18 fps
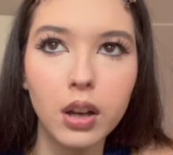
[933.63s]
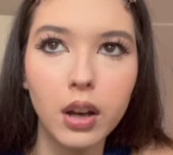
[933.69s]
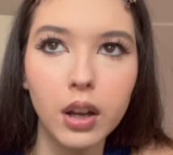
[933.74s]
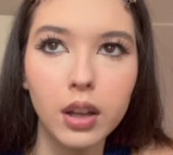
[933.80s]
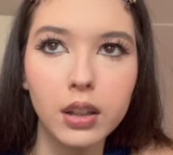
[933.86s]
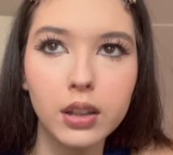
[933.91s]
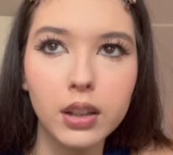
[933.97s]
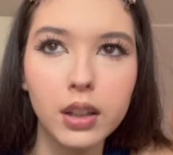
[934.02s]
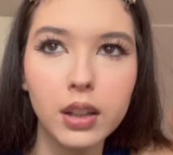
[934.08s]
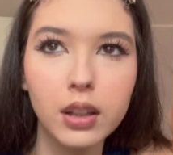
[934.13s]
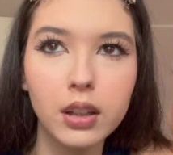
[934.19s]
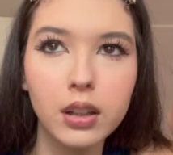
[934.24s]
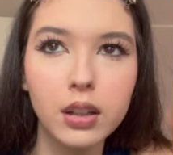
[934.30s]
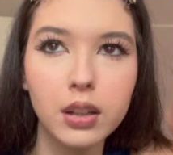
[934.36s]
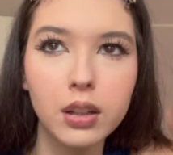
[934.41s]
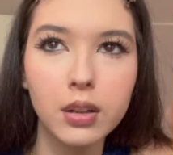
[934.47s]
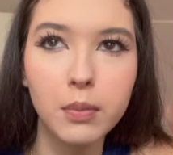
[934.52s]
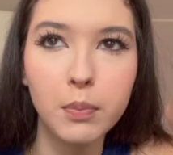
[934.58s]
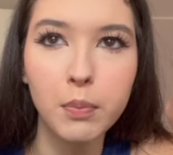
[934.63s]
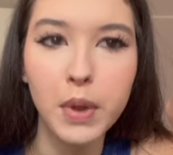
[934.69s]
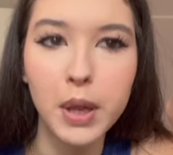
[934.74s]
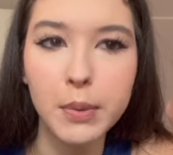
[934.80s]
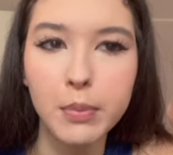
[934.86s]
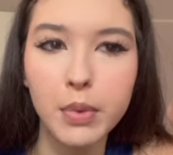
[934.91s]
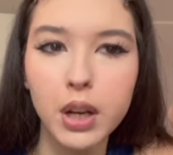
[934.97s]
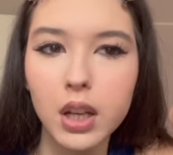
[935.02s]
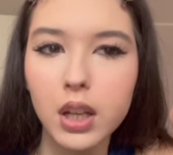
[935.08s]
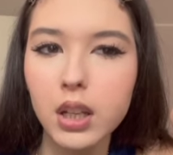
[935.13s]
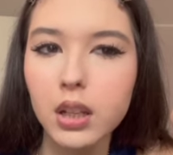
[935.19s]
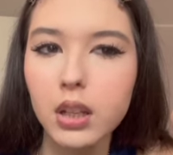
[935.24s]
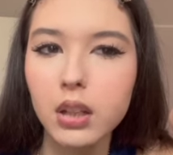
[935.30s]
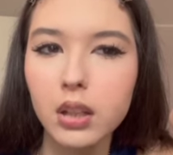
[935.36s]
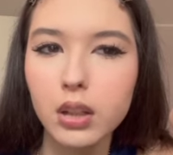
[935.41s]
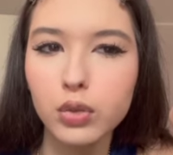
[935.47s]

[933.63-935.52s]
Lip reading: I think Maybelline.